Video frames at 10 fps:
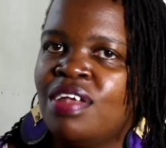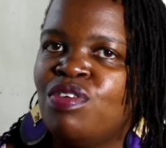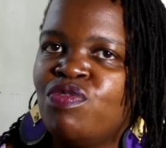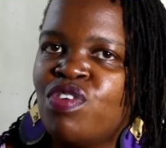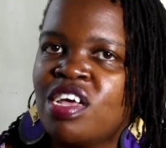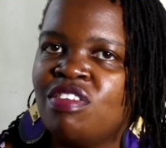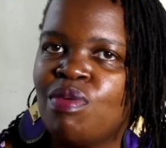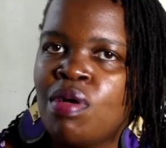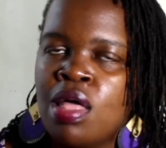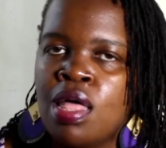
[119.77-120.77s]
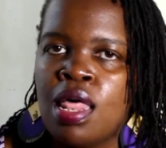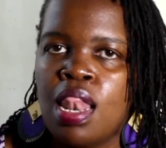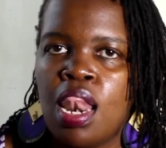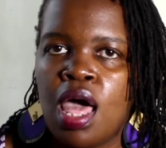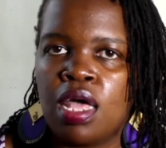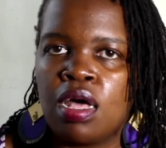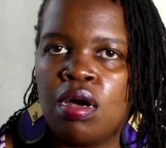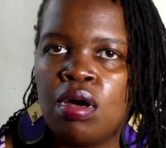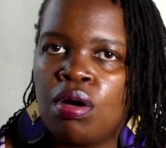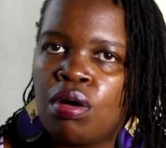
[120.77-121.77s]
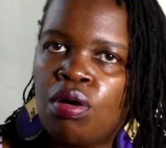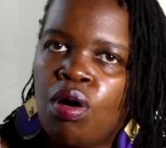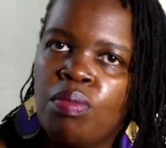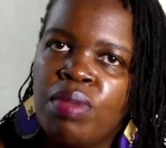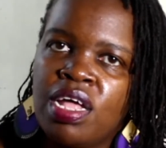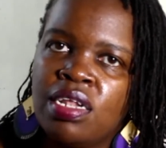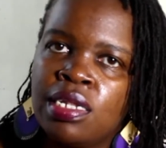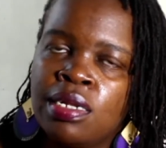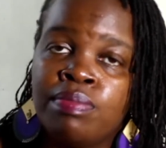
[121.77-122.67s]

Don't forget to like, comment,